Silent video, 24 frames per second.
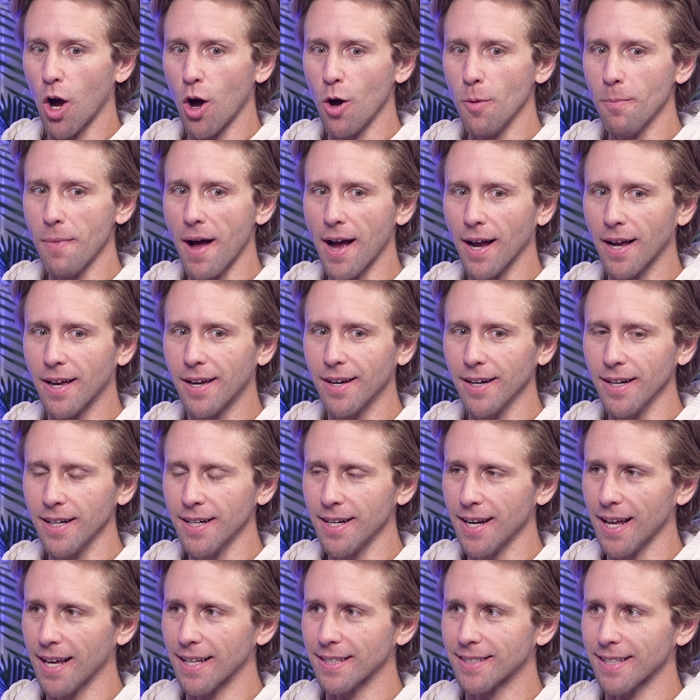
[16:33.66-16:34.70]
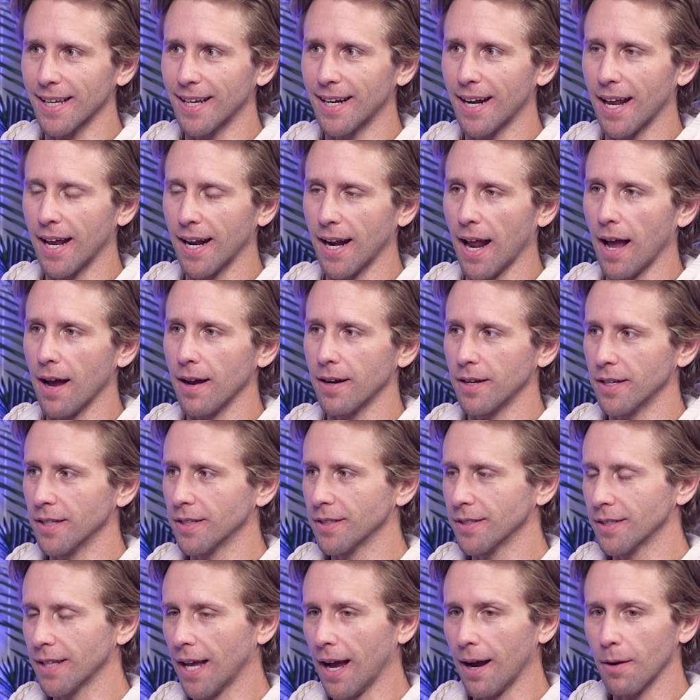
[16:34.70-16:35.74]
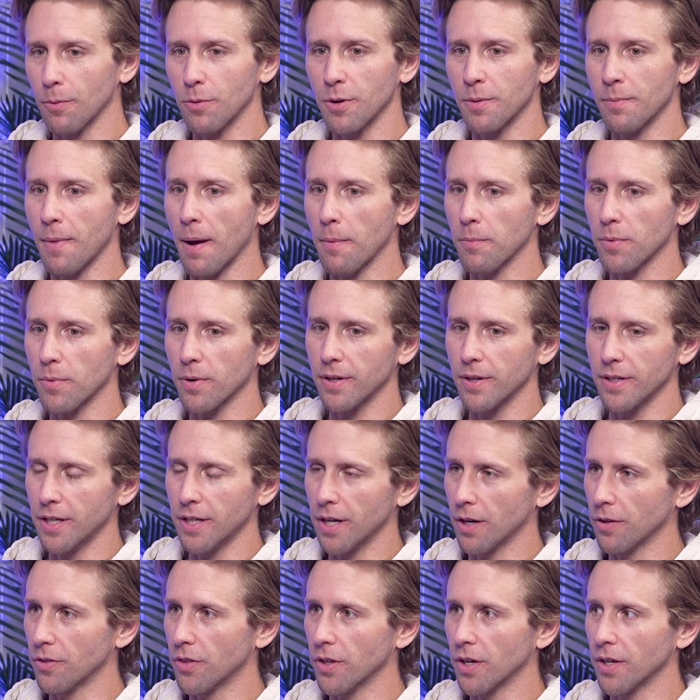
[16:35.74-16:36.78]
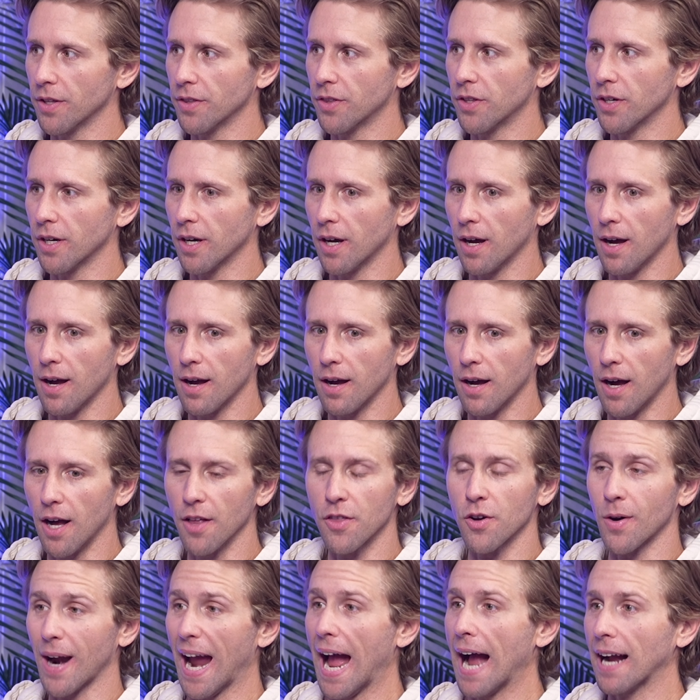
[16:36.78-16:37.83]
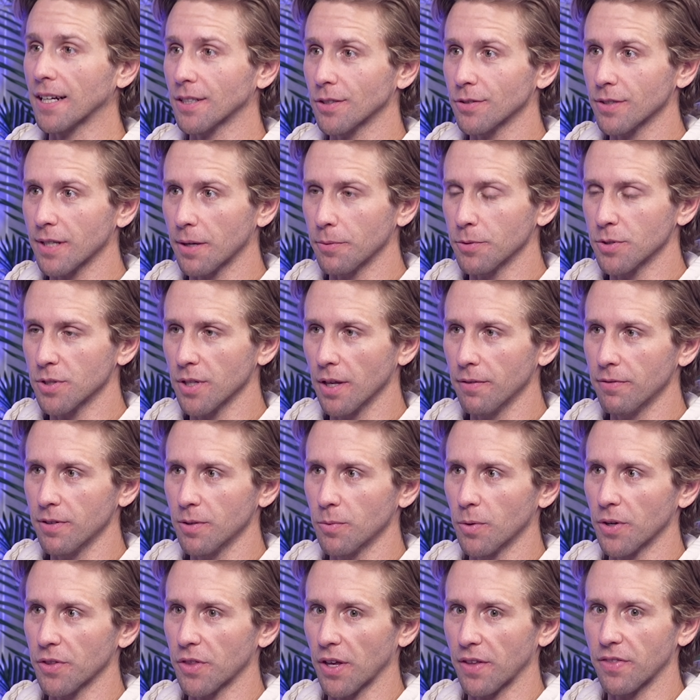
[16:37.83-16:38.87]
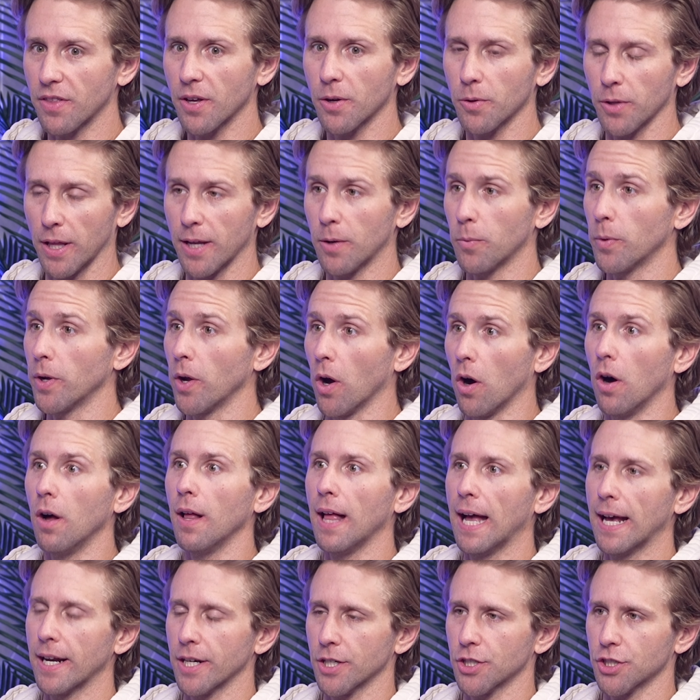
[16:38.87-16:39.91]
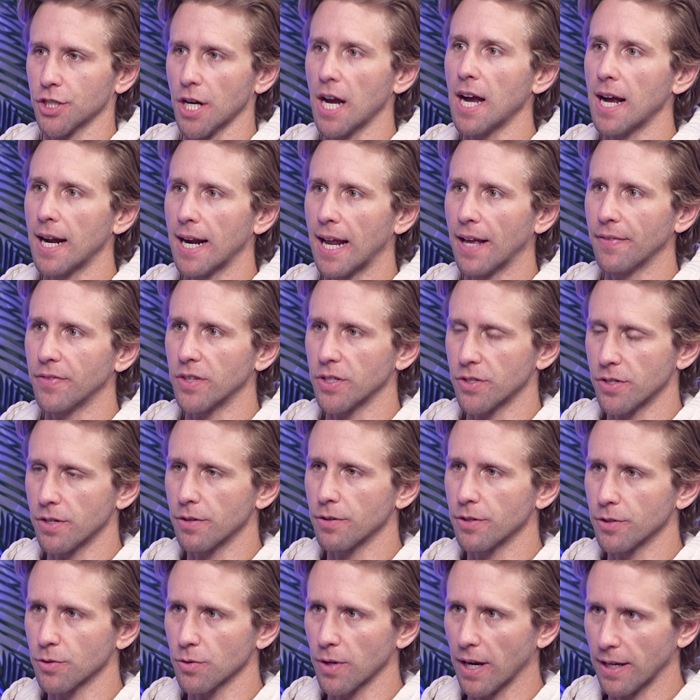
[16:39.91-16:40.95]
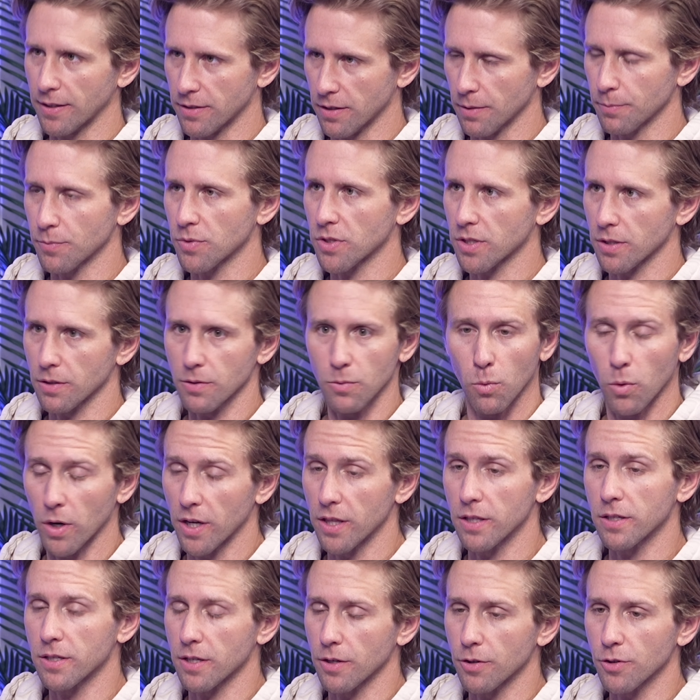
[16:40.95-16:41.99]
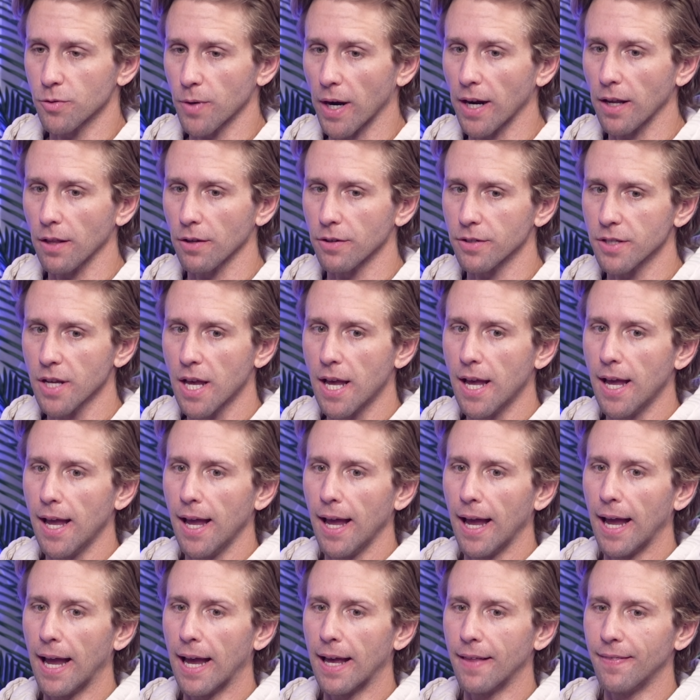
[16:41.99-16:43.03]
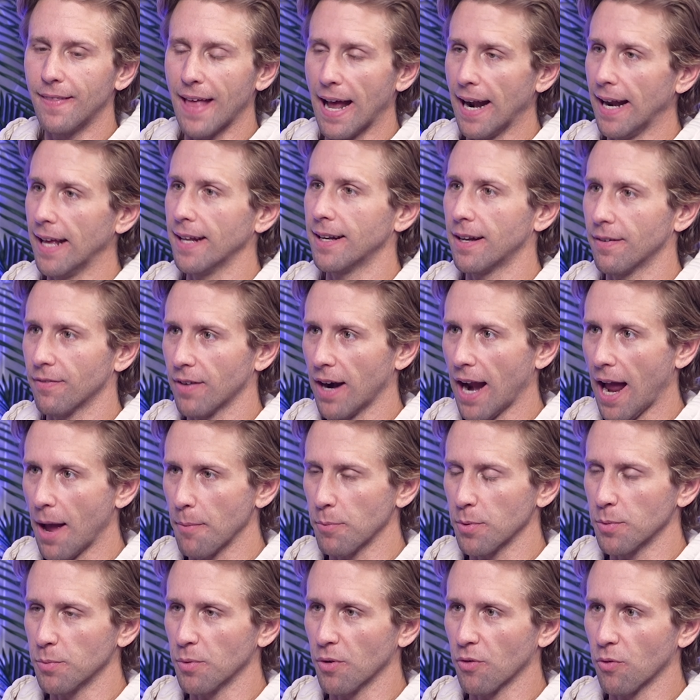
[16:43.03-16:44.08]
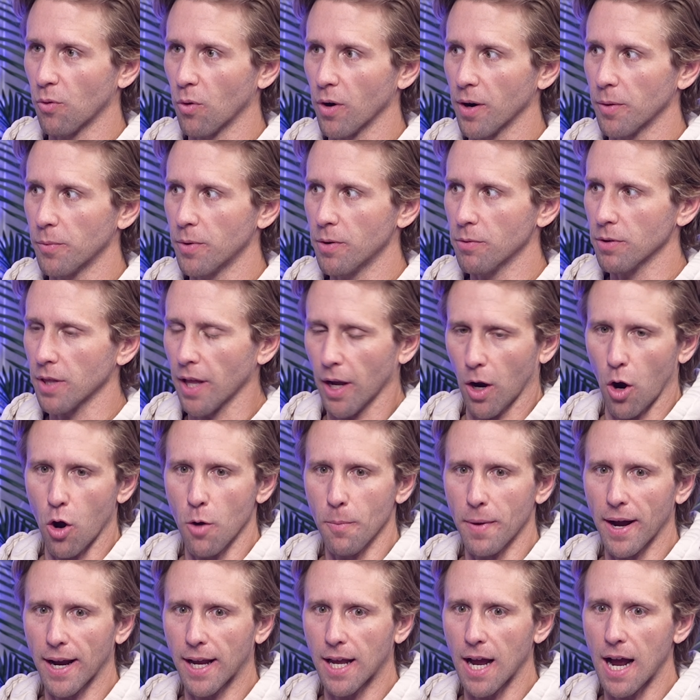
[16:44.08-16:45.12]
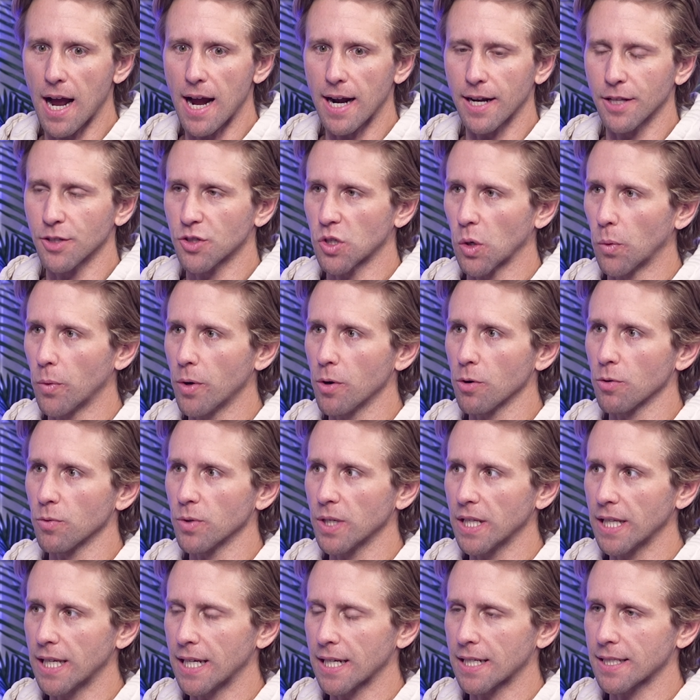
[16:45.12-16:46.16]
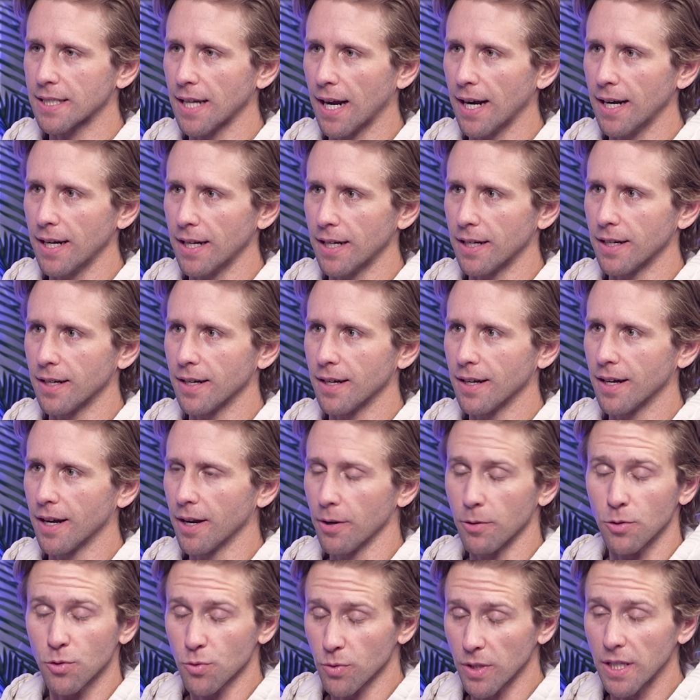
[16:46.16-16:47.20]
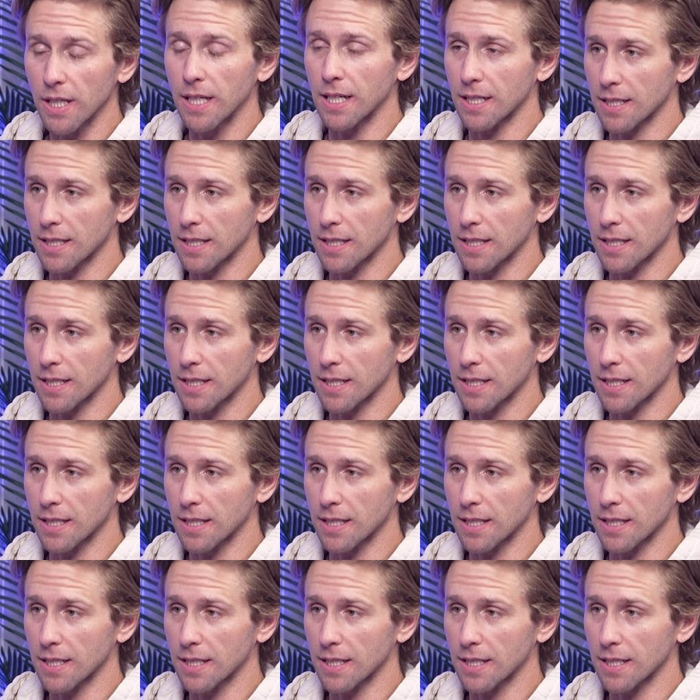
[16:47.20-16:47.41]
oh my goodness. And and I I remember, you know, the the uh, other actors I was living with, I think like we all had a shot at the series at some one of yeah. the series regulars. And that had never happened before. And we were like, oh my God. And so we were really exciting. It was really